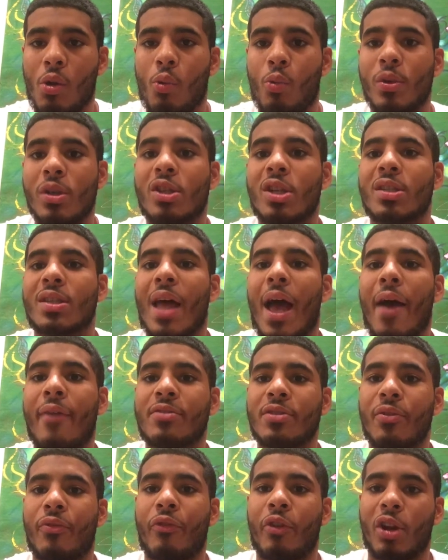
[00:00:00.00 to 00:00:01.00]
We just have
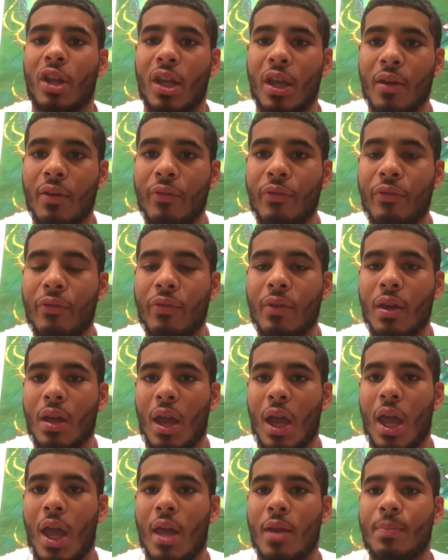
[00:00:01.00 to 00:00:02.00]
to forgive
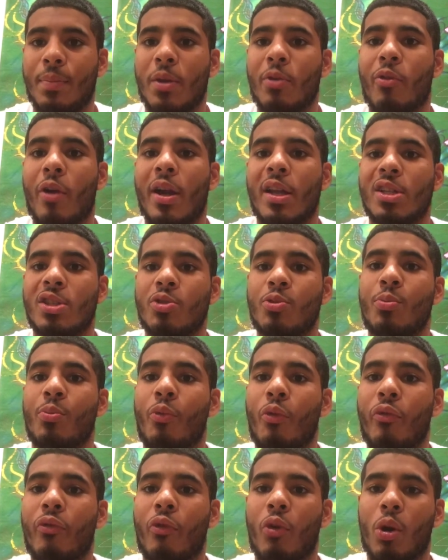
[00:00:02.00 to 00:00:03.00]
and be ready to
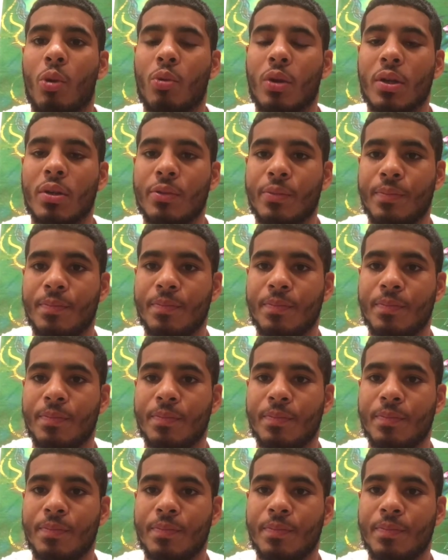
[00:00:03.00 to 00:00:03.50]
move forward.